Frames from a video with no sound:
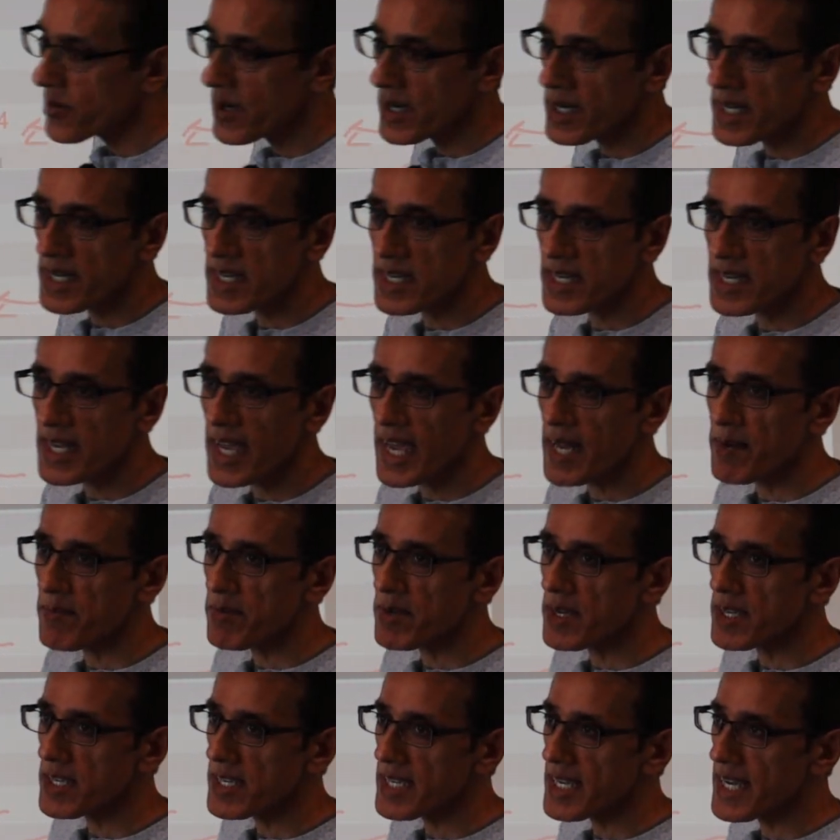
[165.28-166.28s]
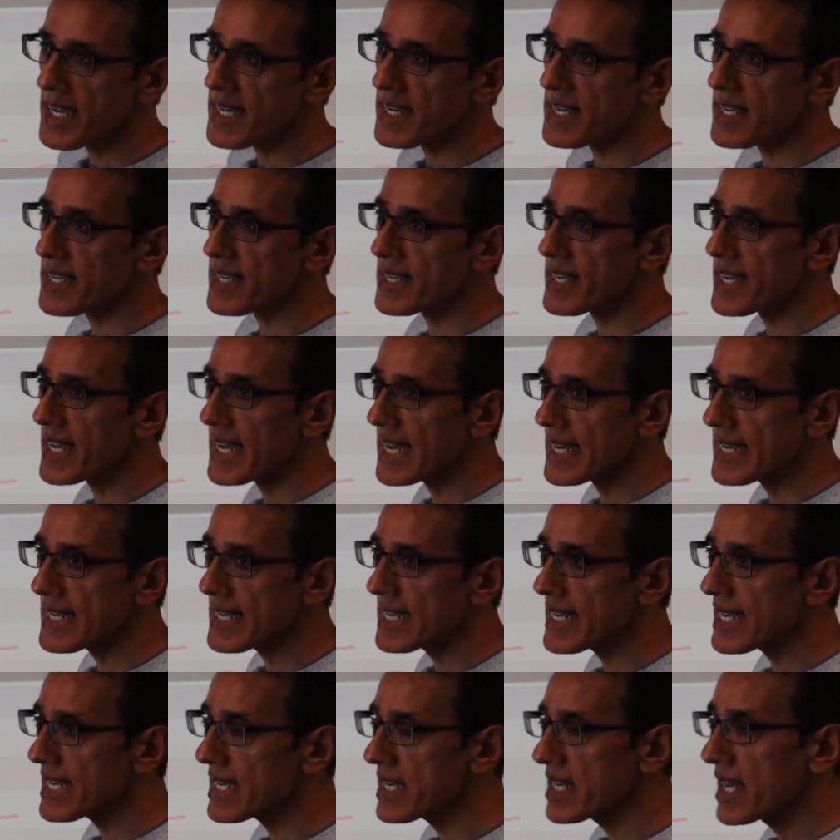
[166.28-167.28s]
1 is 10, plus 8 is
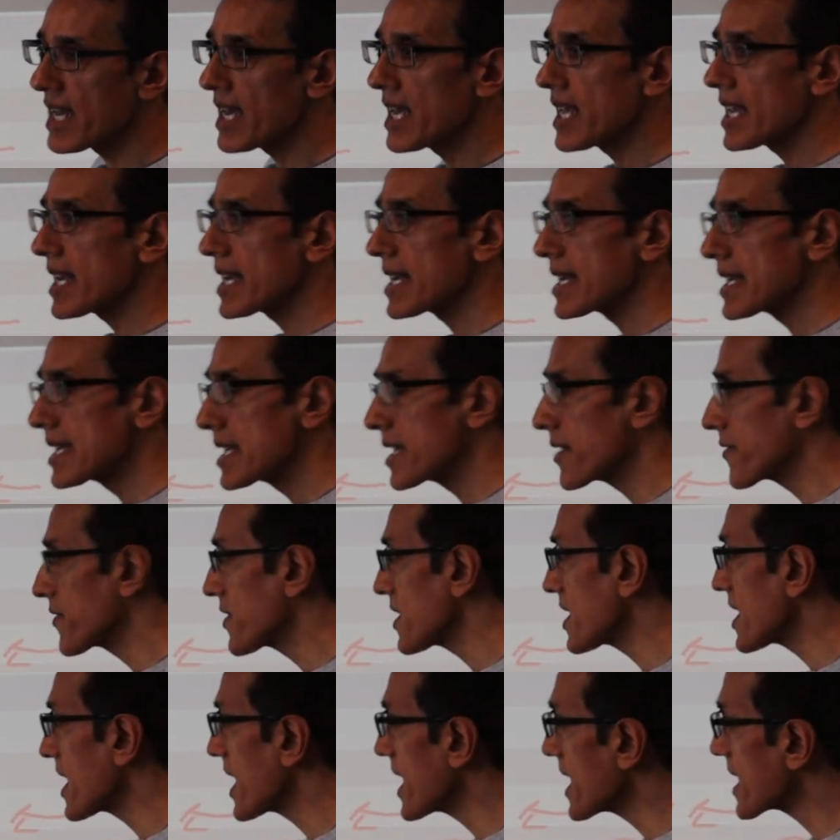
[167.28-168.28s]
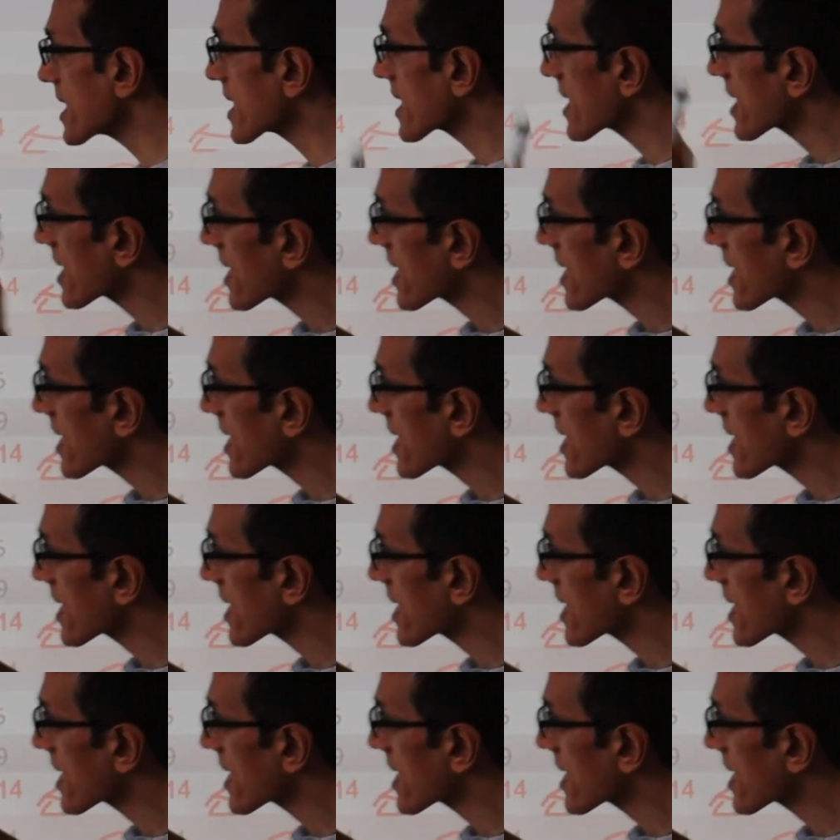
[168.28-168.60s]
18. Leave the 8,